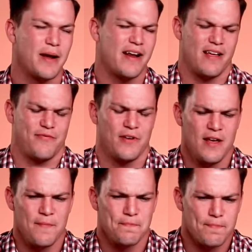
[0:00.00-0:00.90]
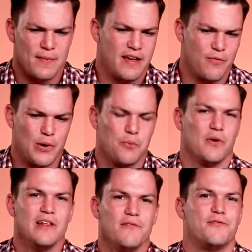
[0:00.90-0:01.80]
Man, if we
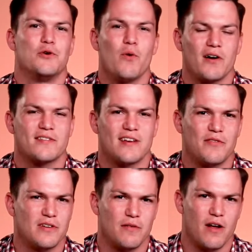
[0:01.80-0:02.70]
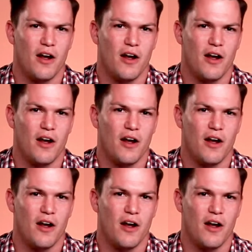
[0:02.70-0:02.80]
really view ourselves and